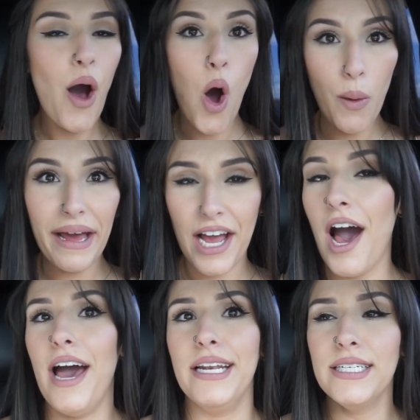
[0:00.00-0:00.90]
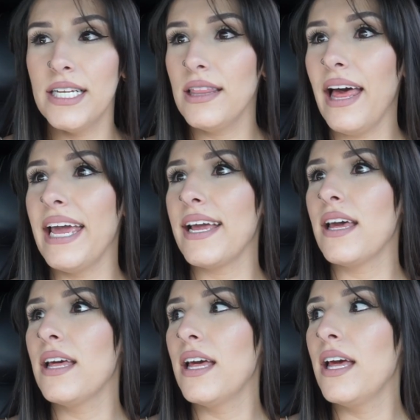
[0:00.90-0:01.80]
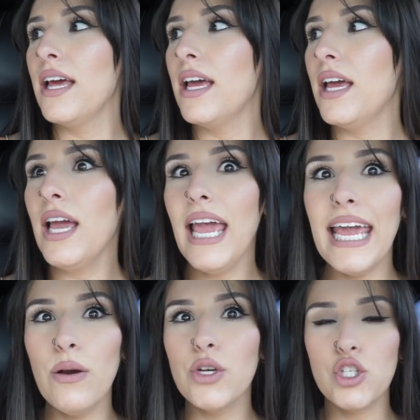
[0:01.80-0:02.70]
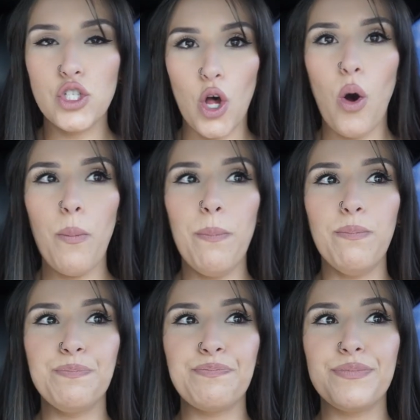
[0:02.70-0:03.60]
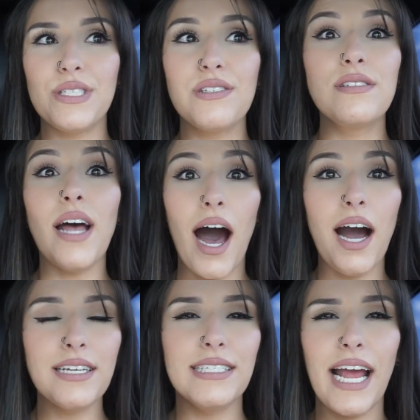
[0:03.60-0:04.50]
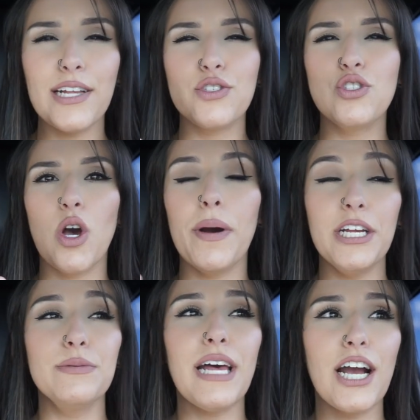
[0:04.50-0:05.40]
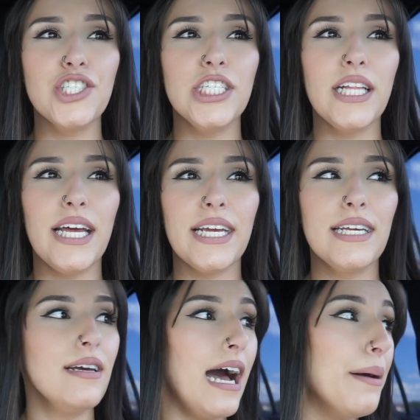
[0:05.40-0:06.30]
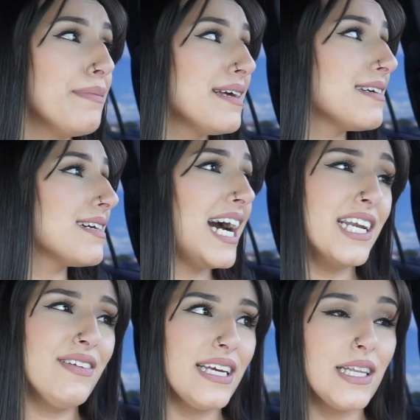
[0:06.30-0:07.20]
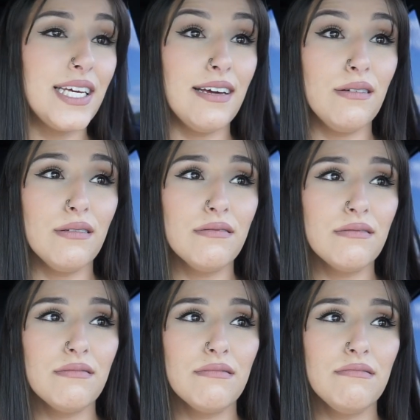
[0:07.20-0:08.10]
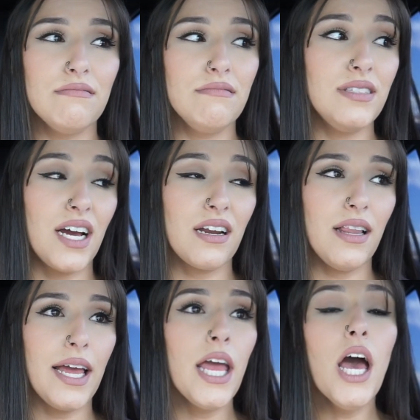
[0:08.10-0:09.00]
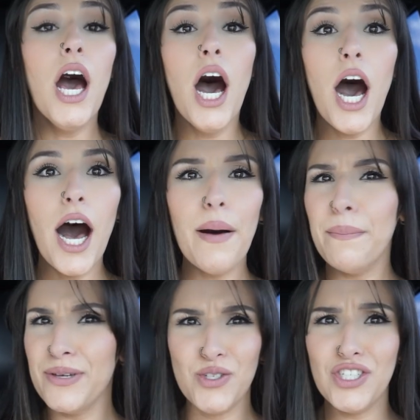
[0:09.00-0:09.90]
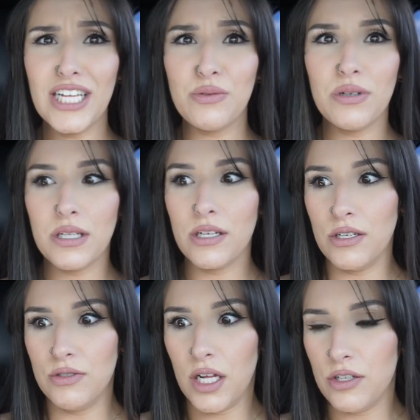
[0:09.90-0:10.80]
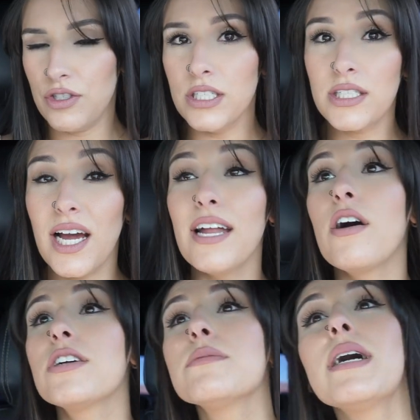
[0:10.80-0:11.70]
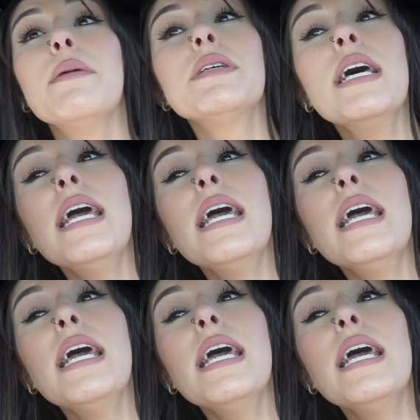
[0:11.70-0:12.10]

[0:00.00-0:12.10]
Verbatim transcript: Oh my God, like it was so stocked. It had so much. It was actually like, I'm kind of like in the ghetto, not gonna lie. But usually that's where the good Dollar Trees kind of are sometimes.